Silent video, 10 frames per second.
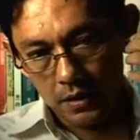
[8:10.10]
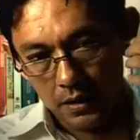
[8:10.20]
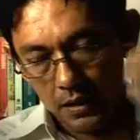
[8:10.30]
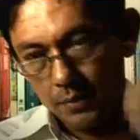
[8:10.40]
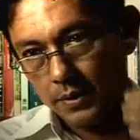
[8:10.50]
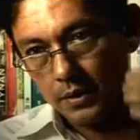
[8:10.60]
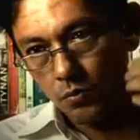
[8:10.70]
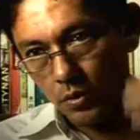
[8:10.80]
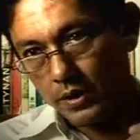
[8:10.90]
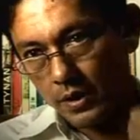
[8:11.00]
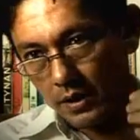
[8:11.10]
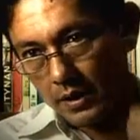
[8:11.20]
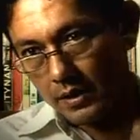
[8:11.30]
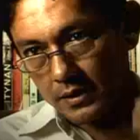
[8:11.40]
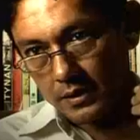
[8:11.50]
urban
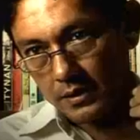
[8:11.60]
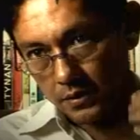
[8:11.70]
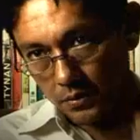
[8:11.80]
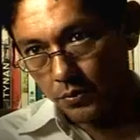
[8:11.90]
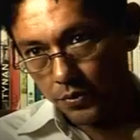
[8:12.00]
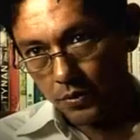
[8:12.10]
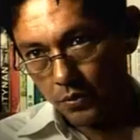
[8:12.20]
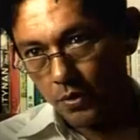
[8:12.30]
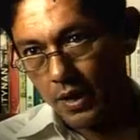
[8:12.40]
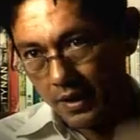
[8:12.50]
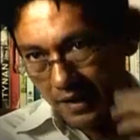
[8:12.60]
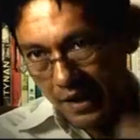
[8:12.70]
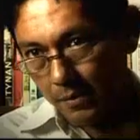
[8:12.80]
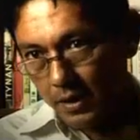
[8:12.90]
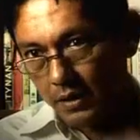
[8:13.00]
working-class youth who are
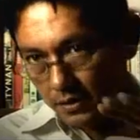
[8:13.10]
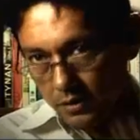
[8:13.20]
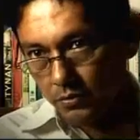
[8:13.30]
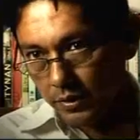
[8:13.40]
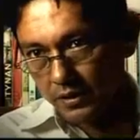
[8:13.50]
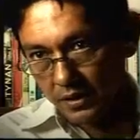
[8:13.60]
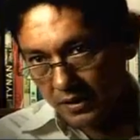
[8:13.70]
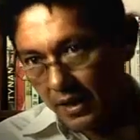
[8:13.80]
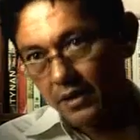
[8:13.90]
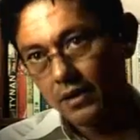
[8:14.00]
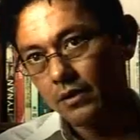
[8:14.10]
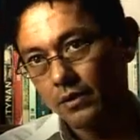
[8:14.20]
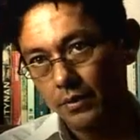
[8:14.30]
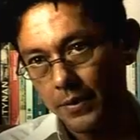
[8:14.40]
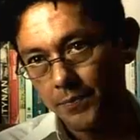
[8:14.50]
claiming the streets as their
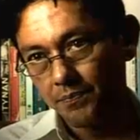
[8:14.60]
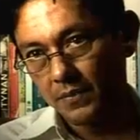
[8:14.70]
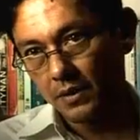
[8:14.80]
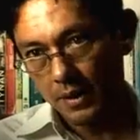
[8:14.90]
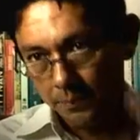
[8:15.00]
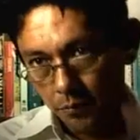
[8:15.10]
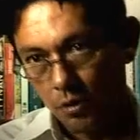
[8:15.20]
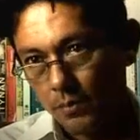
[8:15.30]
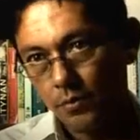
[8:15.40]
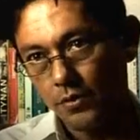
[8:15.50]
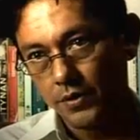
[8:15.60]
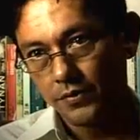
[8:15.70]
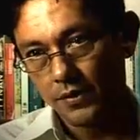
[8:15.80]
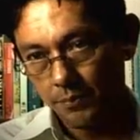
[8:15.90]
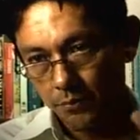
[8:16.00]
territory. They are poor boys,
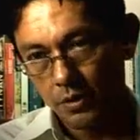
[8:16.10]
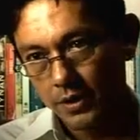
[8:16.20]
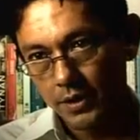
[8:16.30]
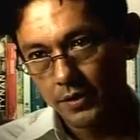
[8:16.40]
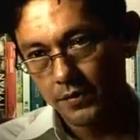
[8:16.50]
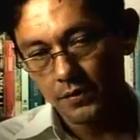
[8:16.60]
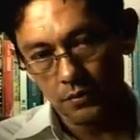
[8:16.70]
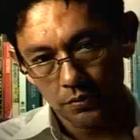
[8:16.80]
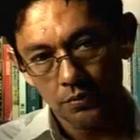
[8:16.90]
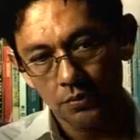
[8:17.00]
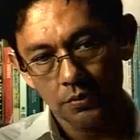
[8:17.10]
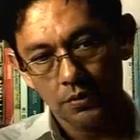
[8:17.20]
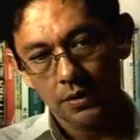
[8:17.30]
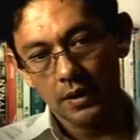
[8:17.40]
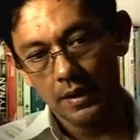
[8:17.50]
they are poor kids who
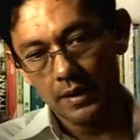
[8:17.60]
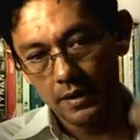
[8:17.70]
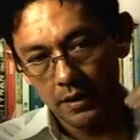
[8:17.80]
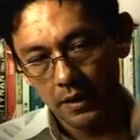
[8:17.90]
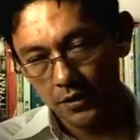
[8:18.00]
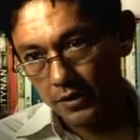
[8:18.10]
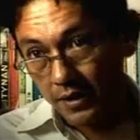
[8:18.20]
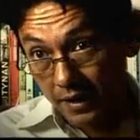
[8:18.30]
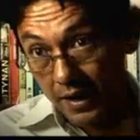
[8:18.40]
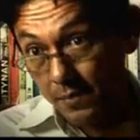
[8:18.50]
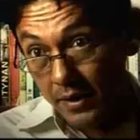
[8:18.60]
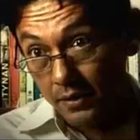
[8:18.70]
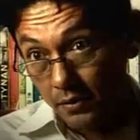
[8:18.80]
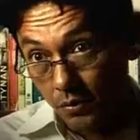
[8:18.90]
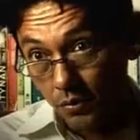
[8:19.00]
are actually claiming
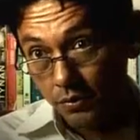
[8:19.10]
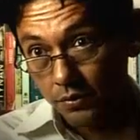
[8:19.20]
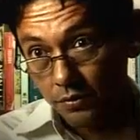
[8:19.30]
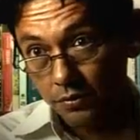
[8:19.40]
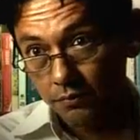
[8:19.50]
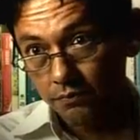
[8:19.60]
the roads